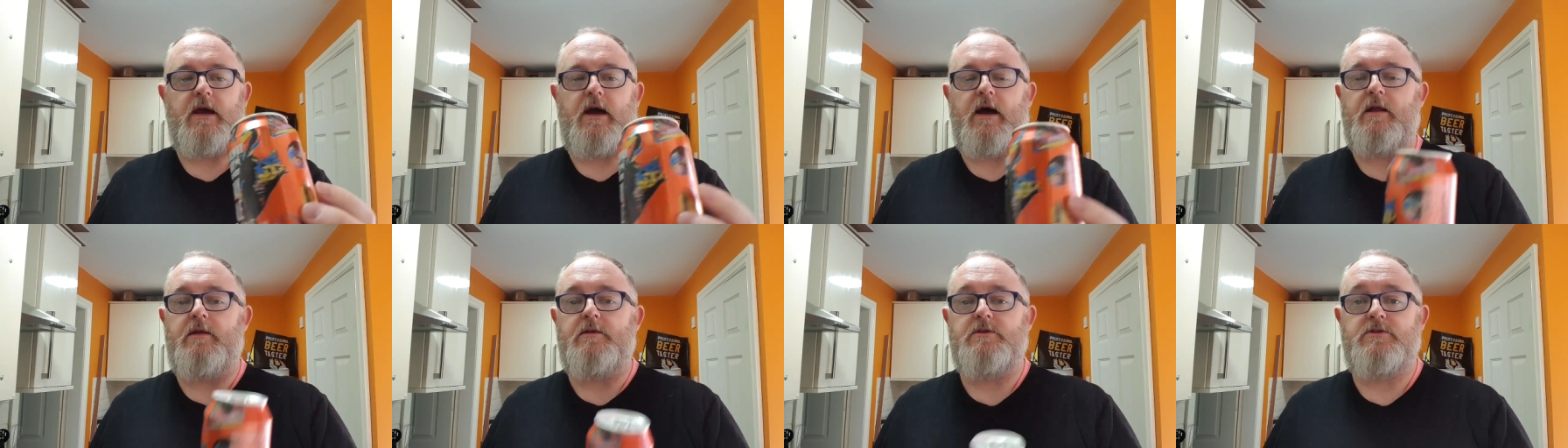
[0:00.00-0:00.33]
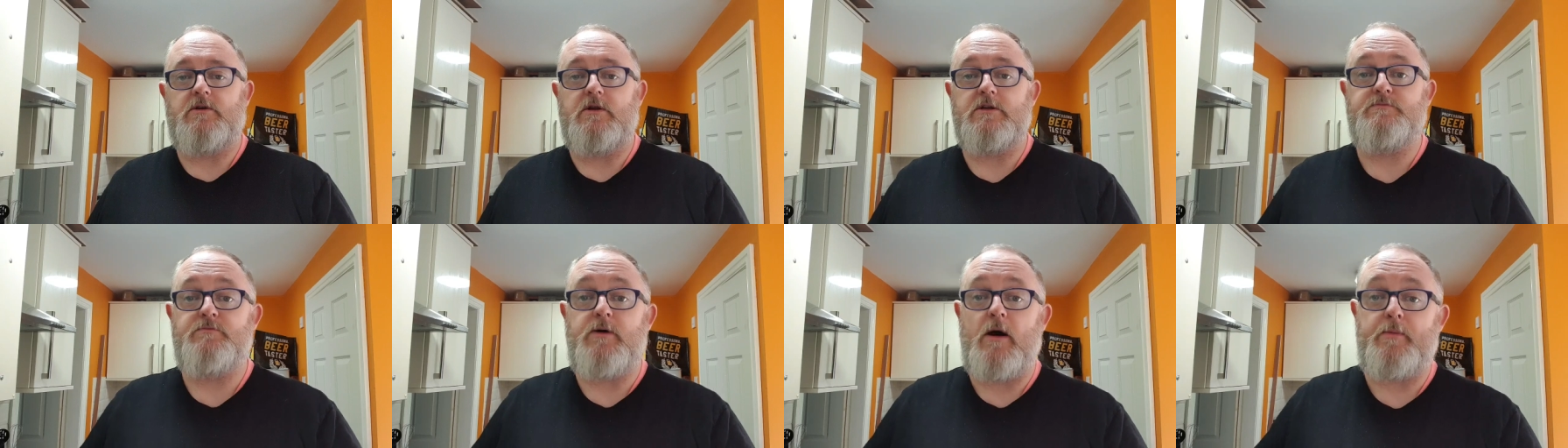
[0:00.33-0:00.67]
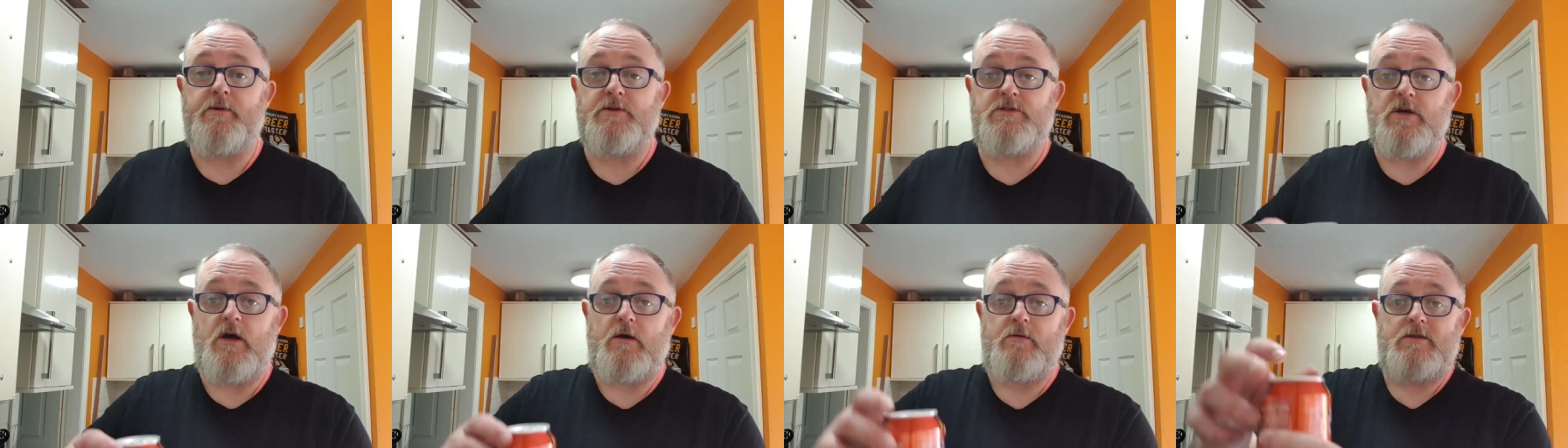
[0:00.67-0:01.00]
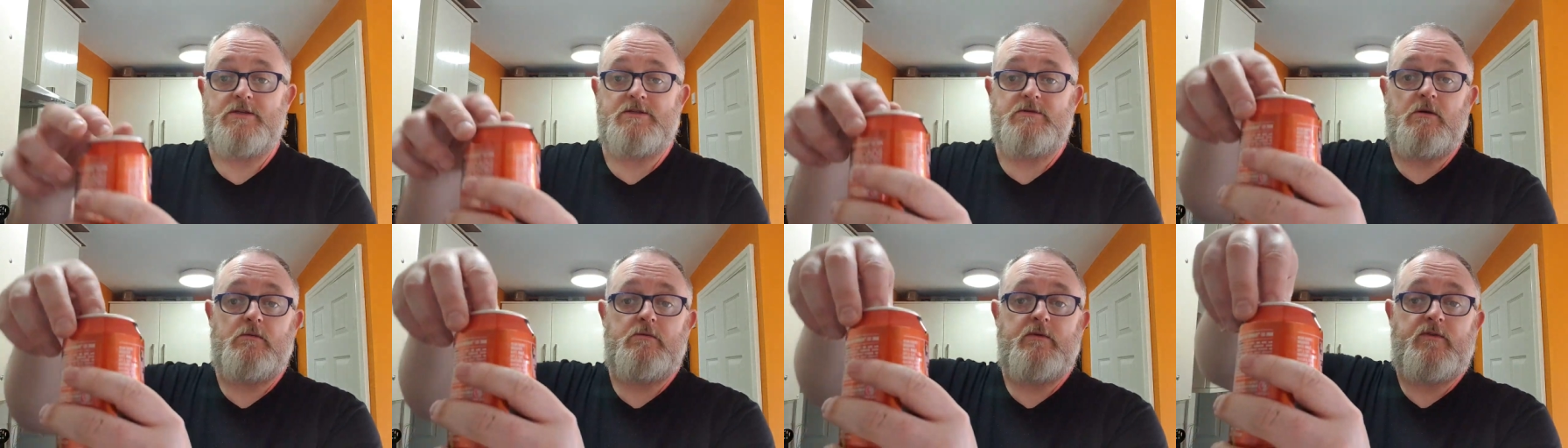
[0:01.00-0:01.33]
can. So let's pop it
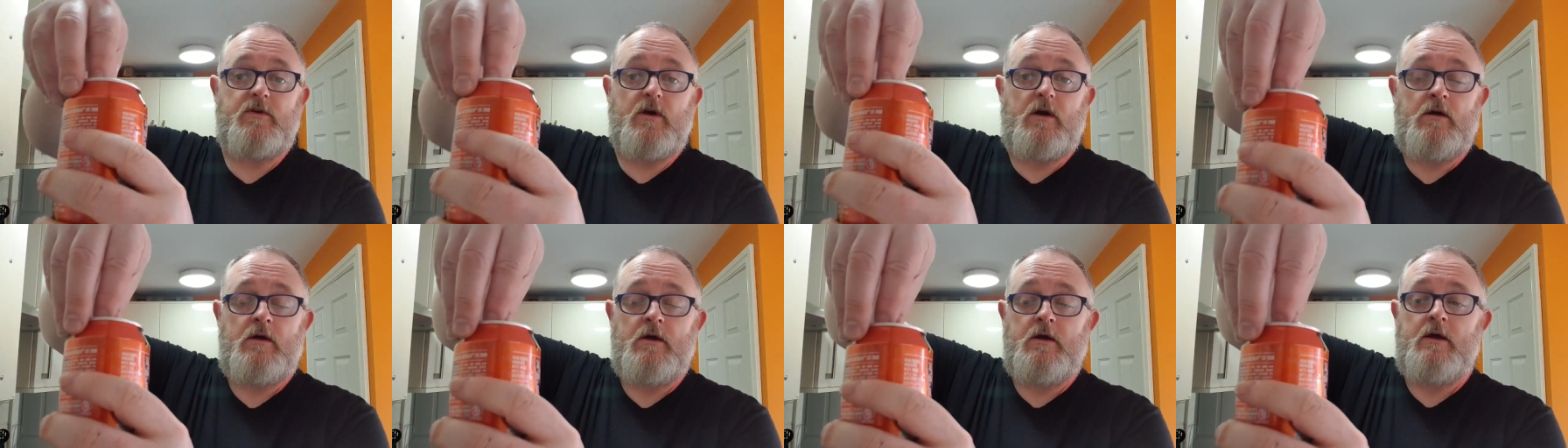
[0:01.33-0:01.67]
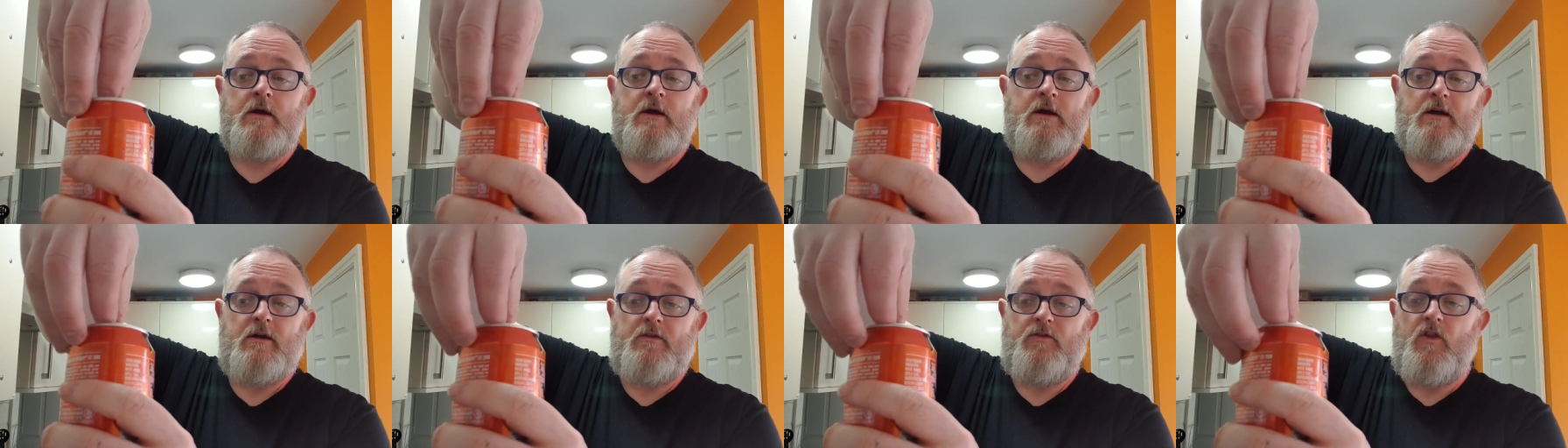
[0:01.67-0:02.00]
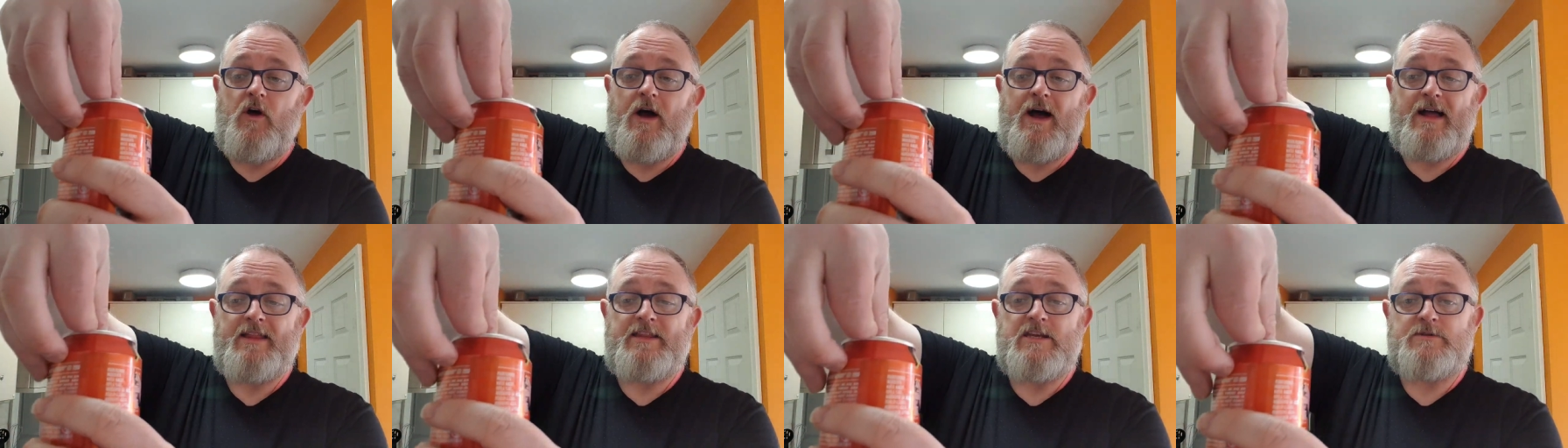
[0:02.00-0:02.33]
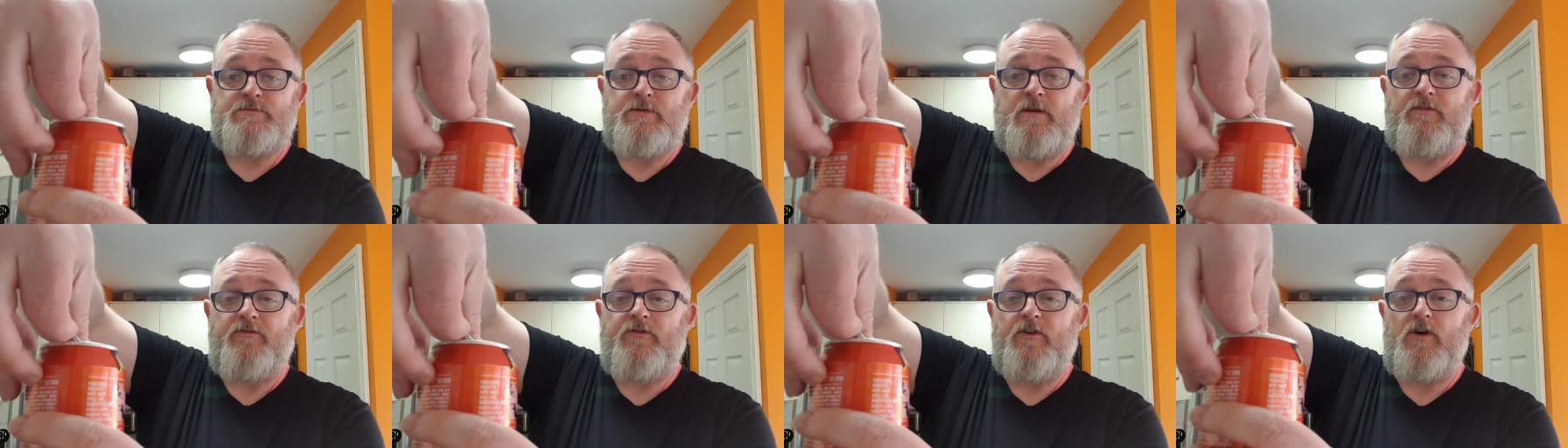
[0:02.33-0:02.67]
off, see what we've got. Not had
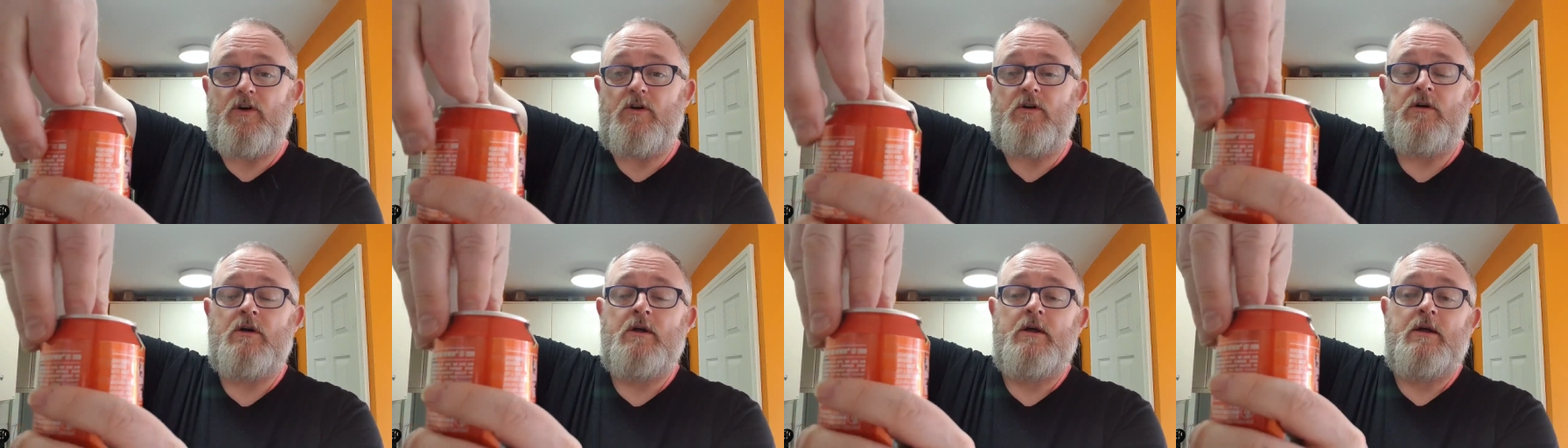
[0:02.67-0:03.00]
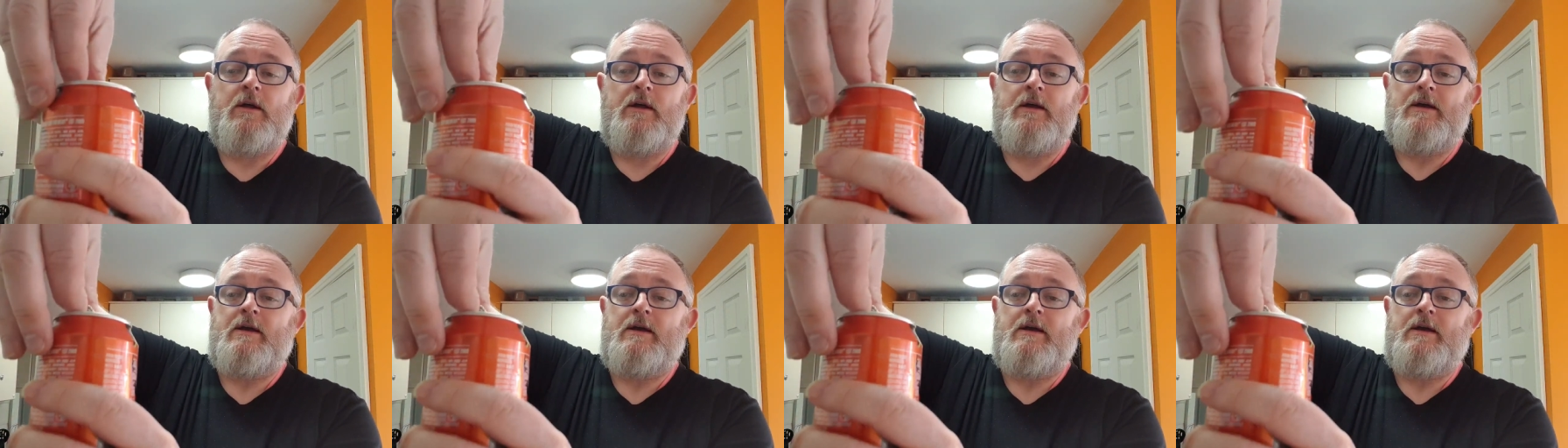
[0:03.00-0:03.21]
this before.